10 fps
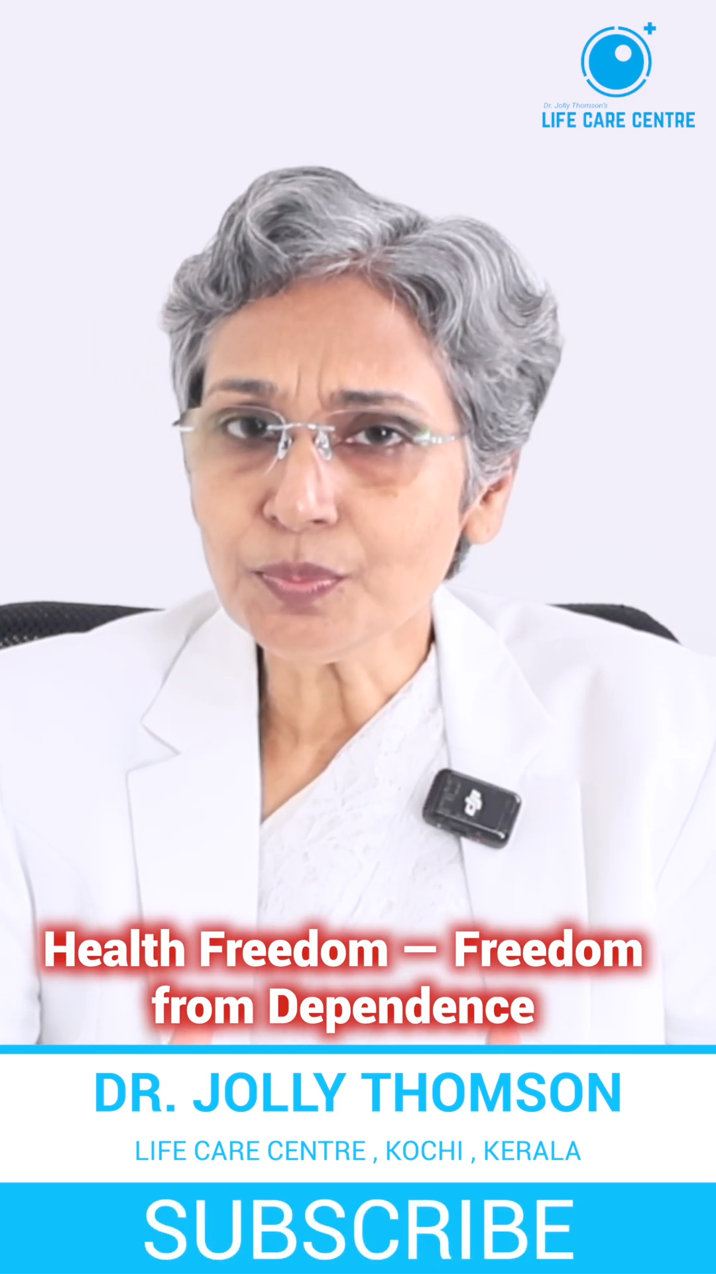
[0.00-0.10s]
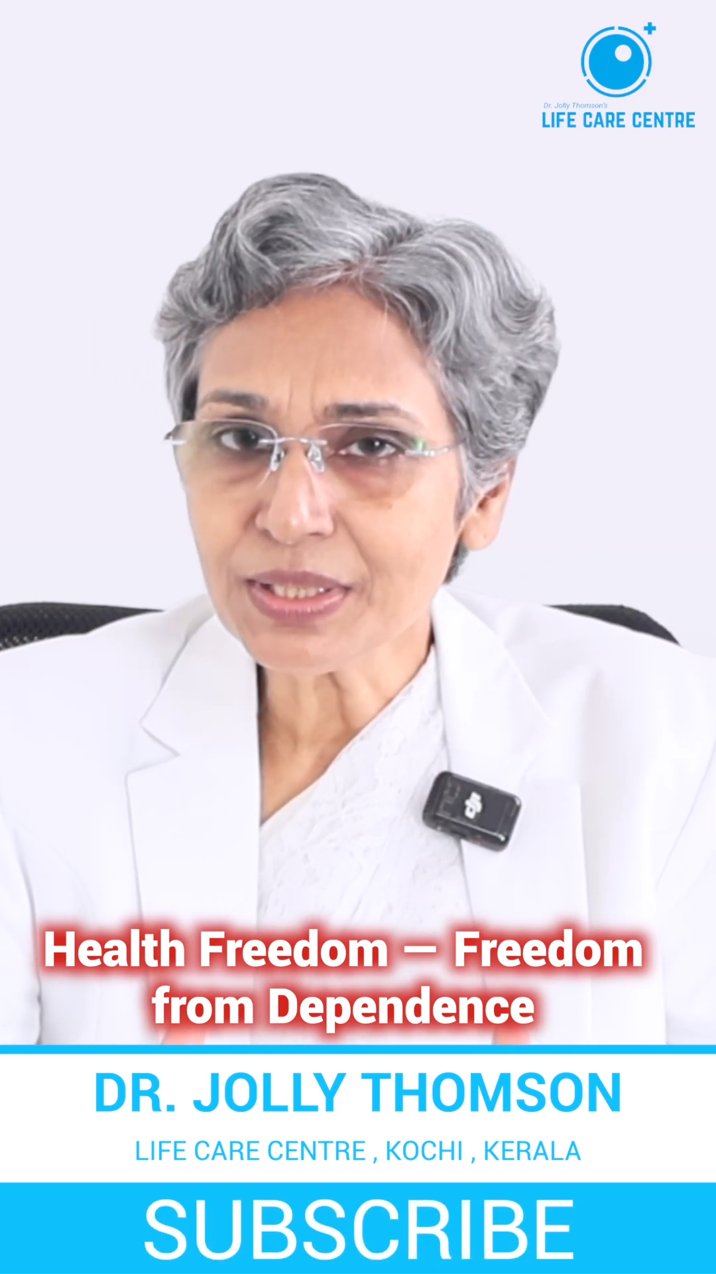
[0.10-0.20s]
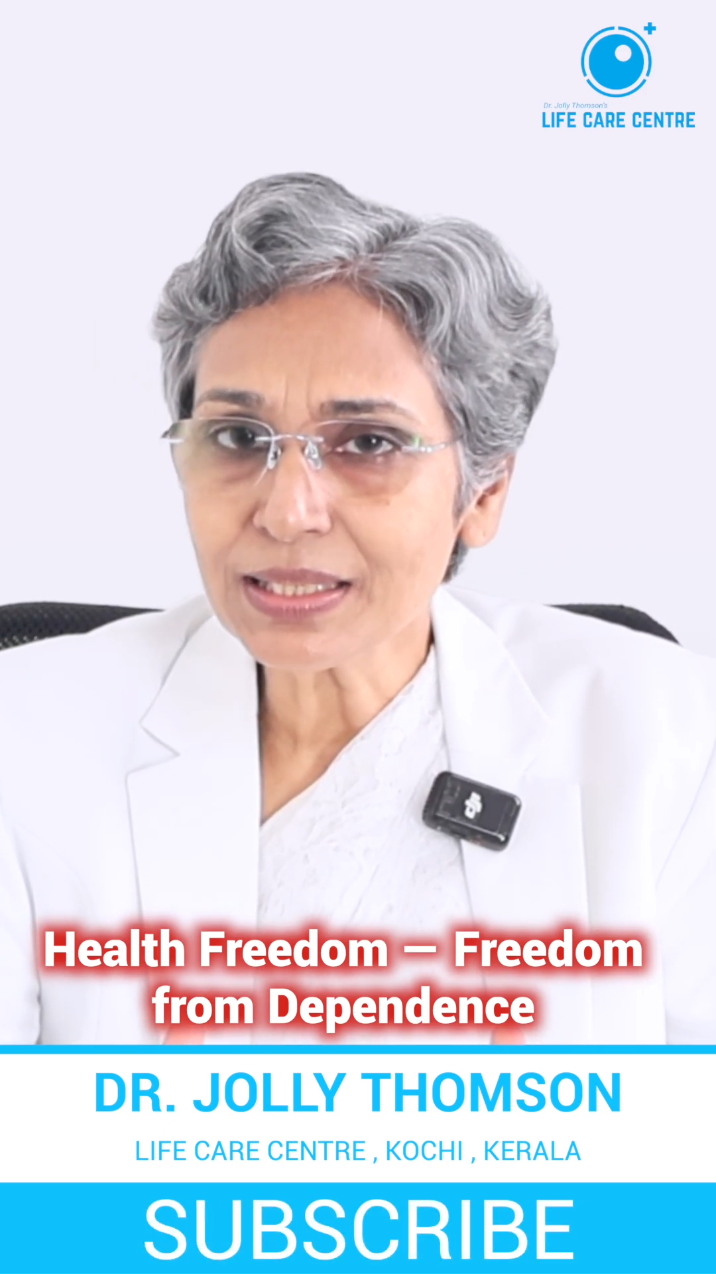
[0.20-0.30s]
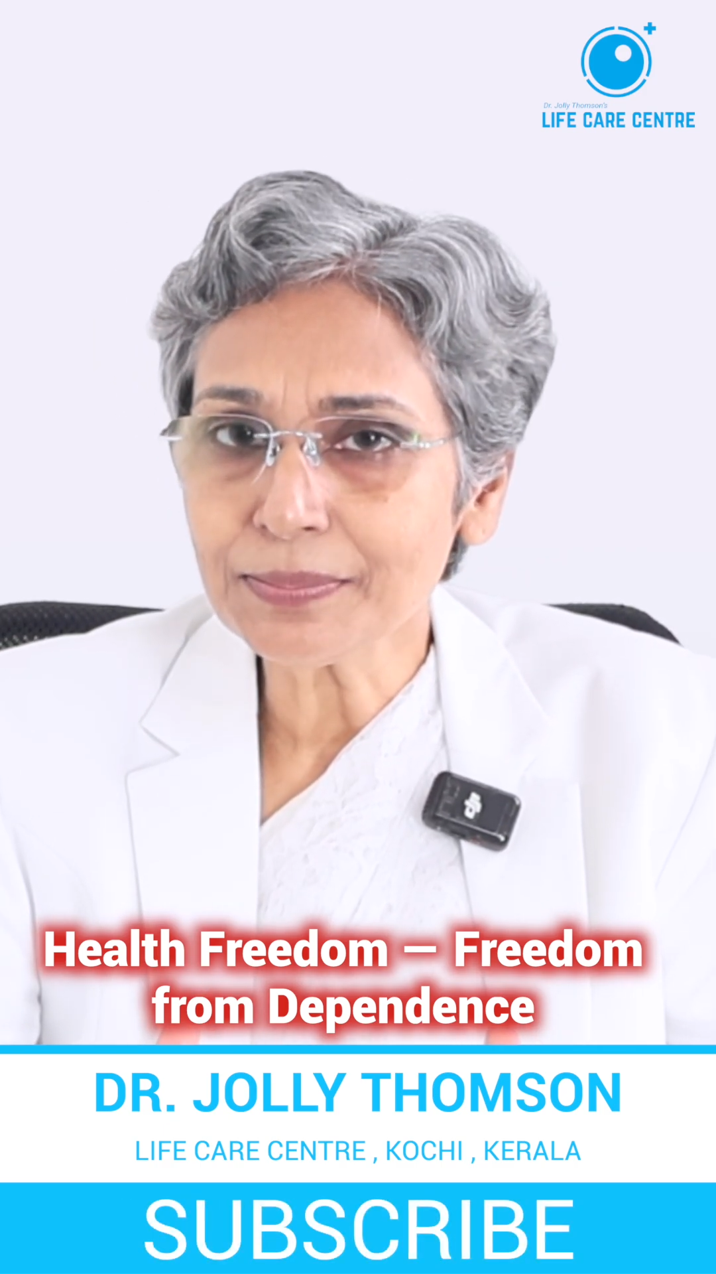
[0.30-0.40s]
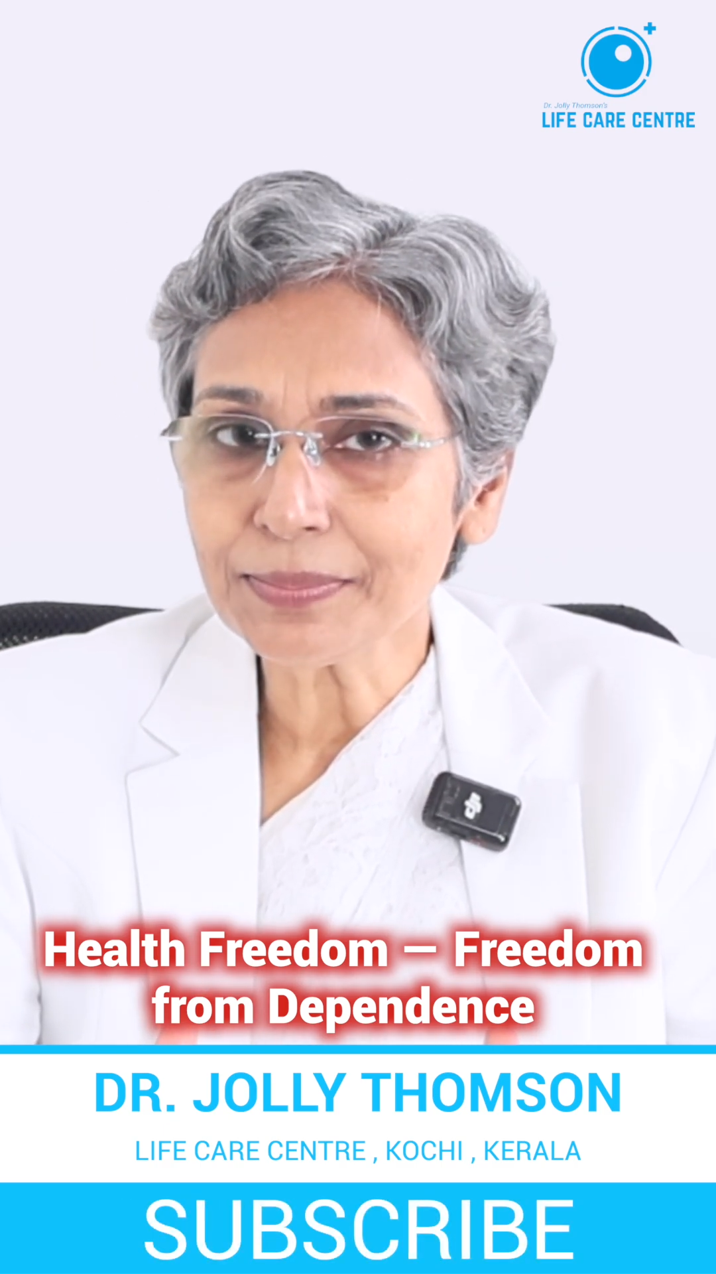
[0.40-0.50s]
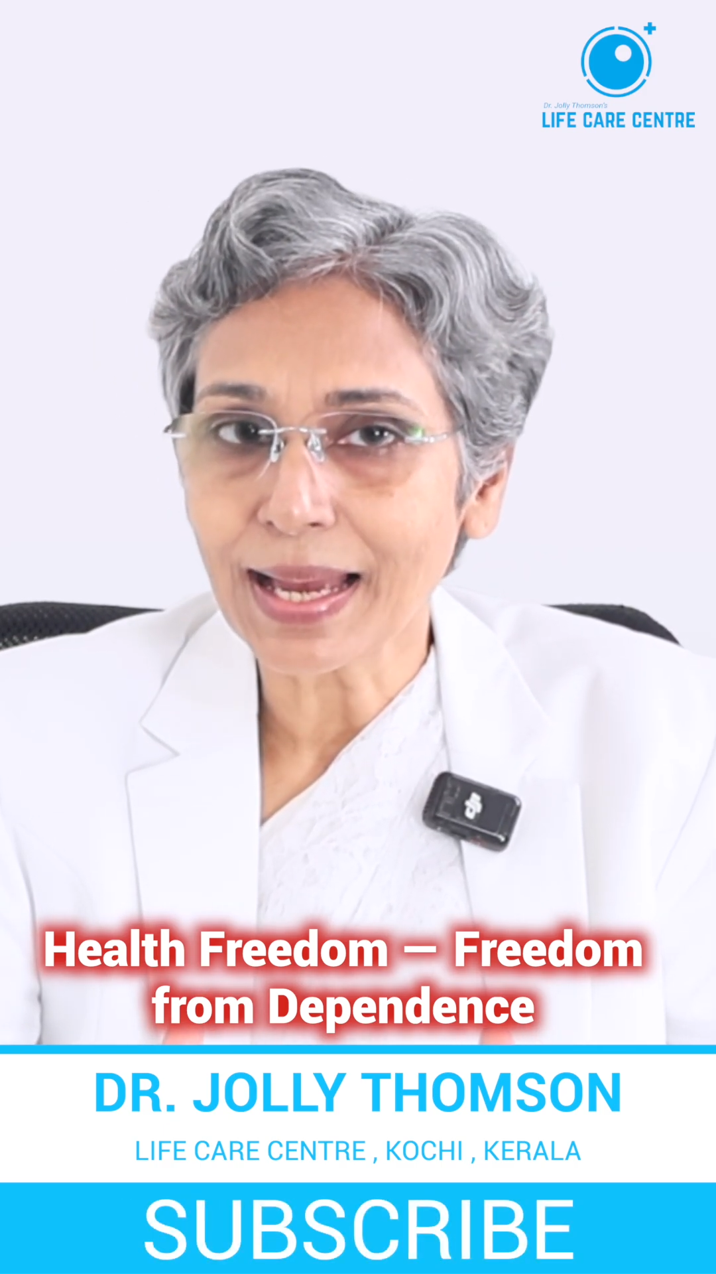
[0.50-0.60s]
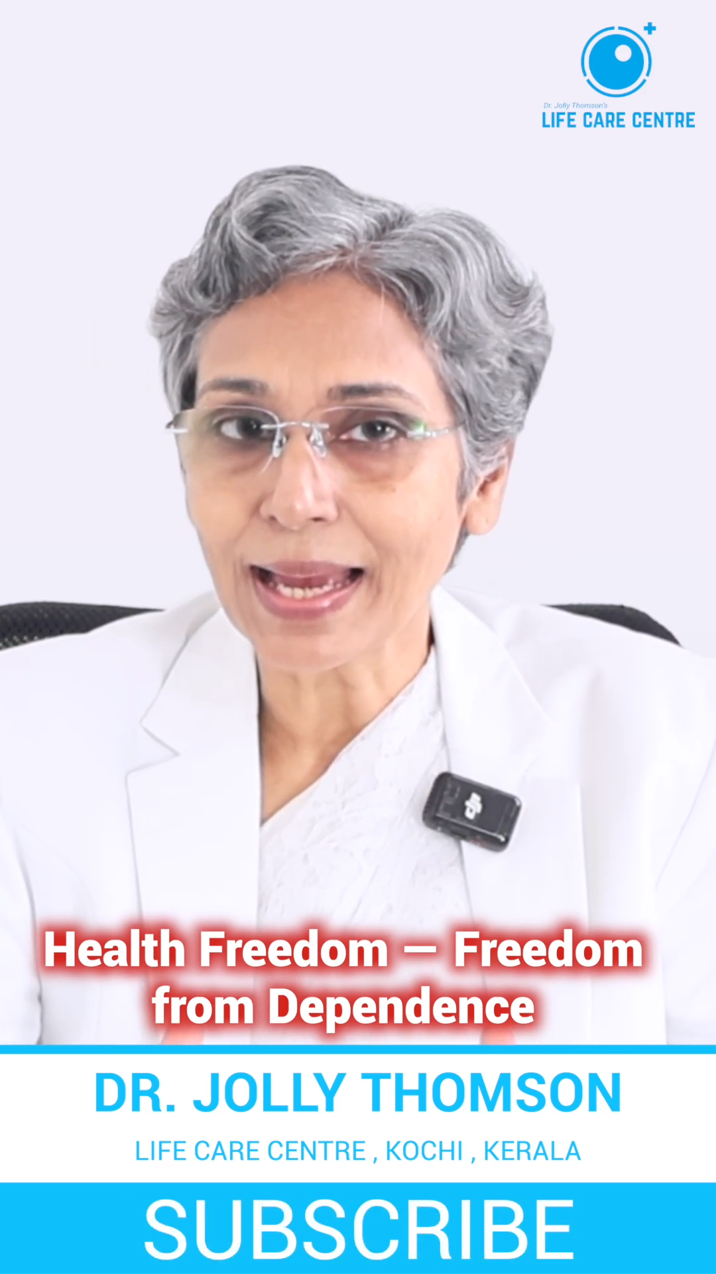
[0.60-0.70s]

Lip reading: become